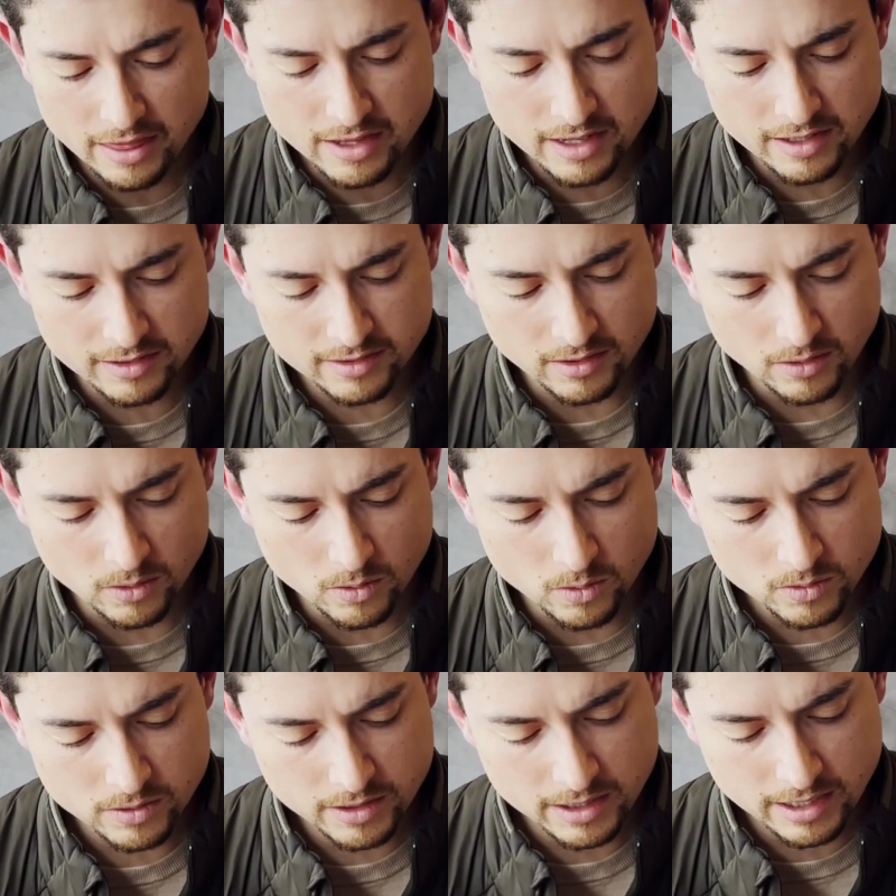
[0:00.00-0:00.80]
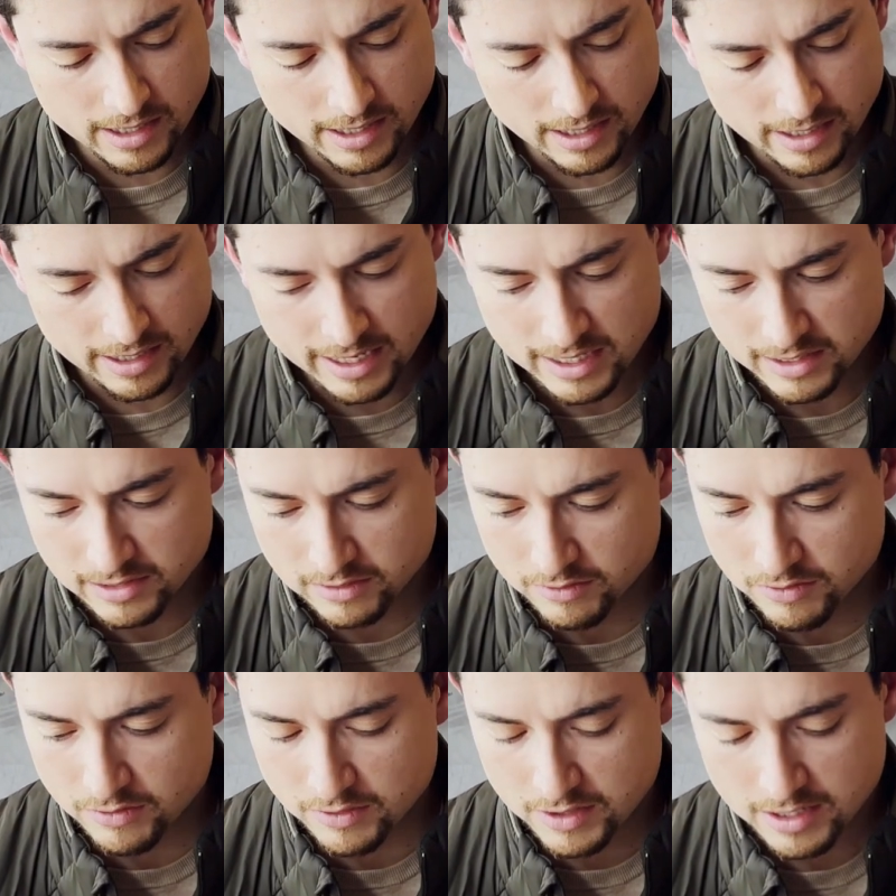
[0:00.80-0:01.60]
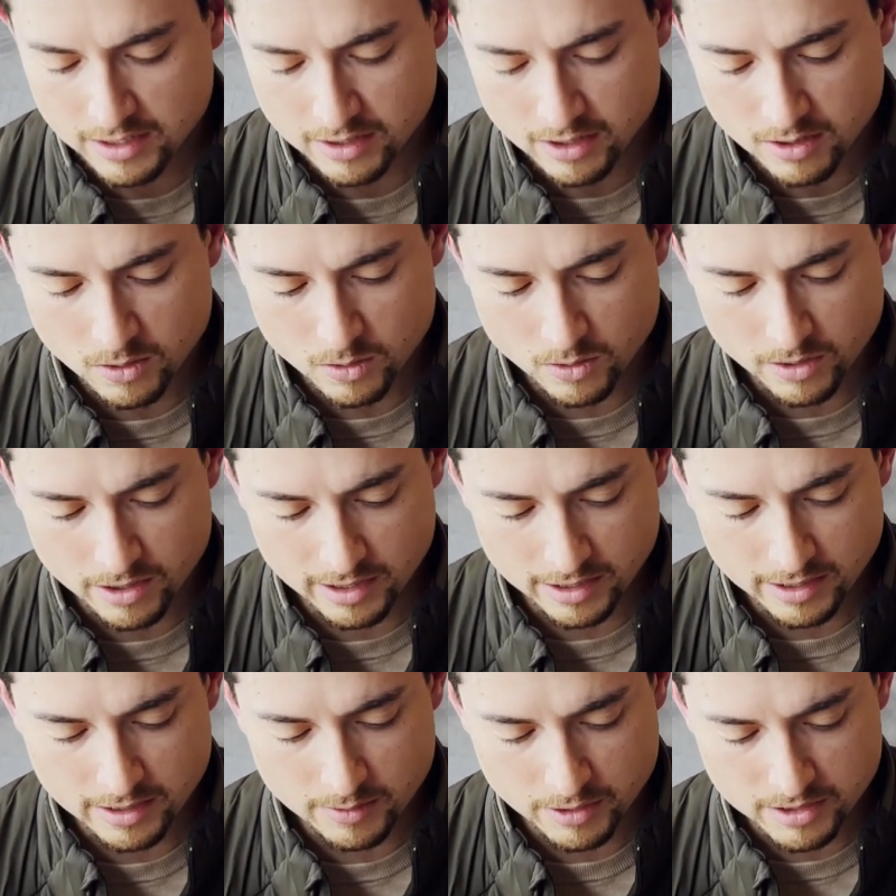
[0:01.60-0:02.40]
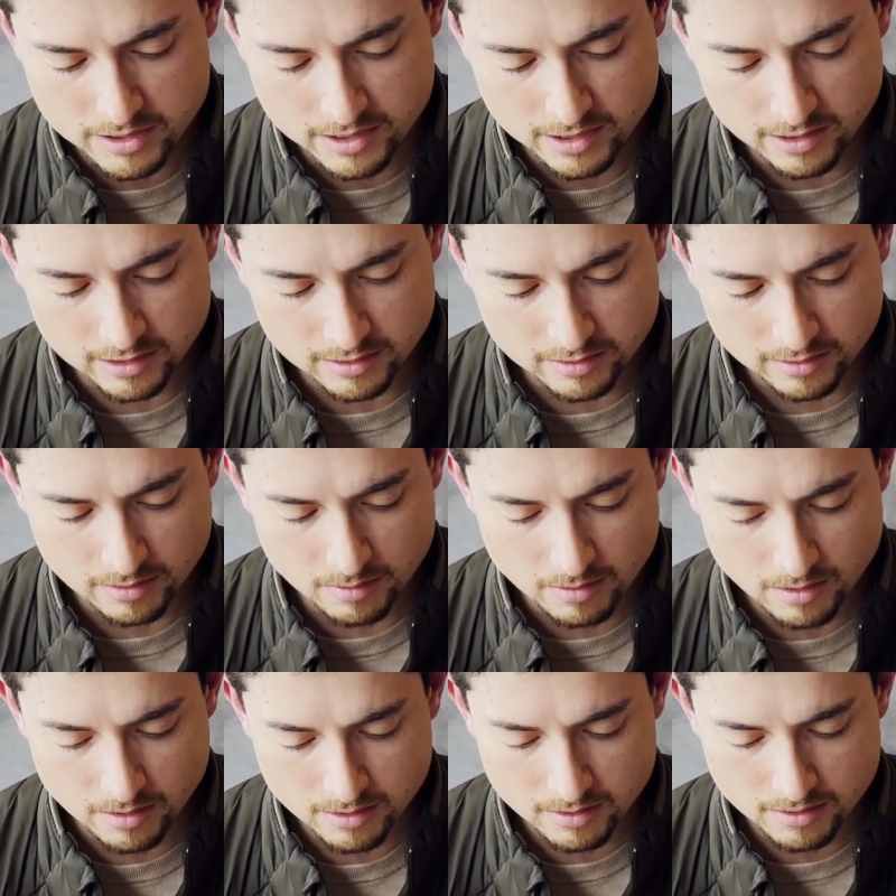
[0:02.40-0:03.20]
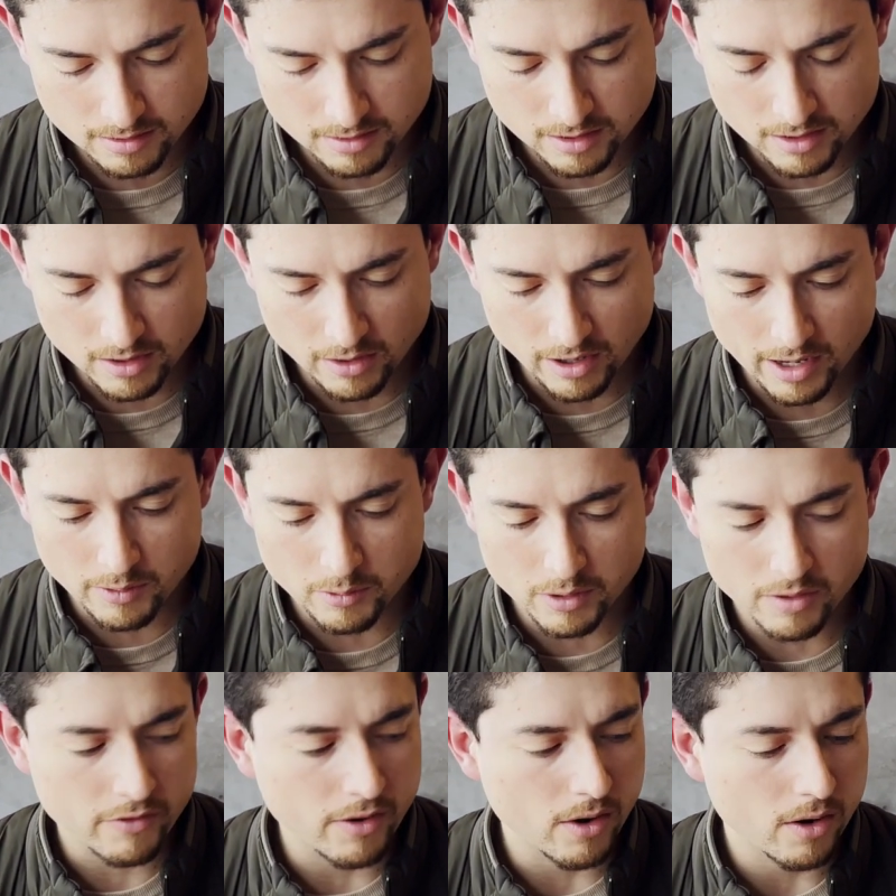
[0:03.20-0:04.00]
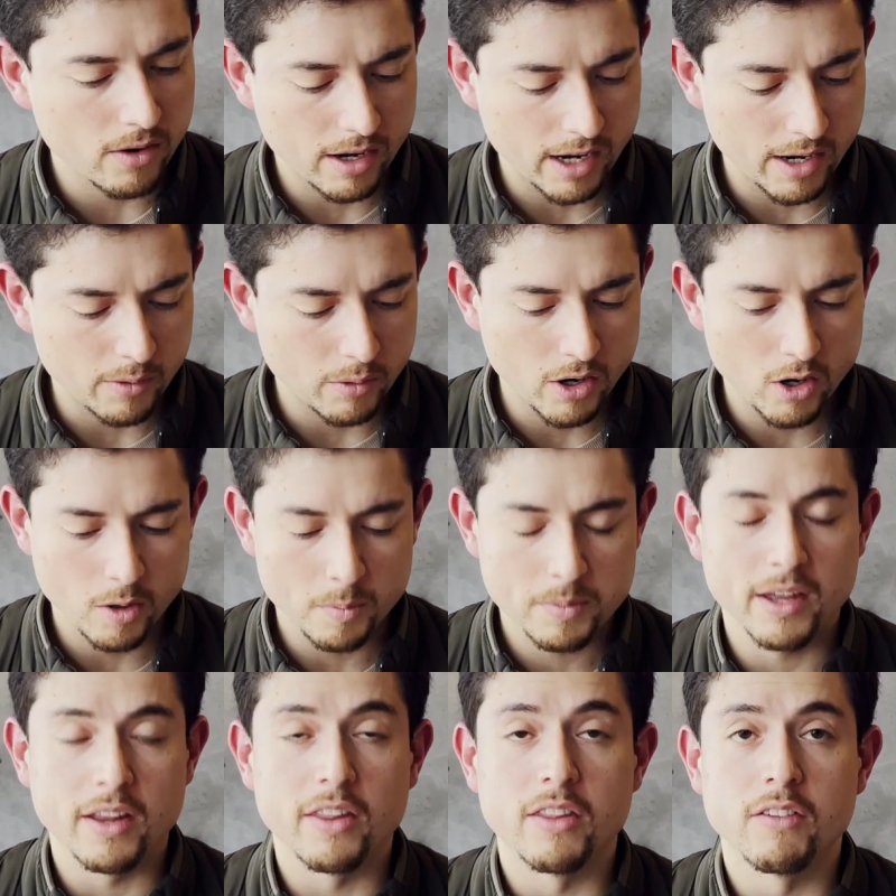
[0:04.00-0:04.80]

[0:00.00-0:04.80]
this only connects via cord, which is, you know, I would hope that in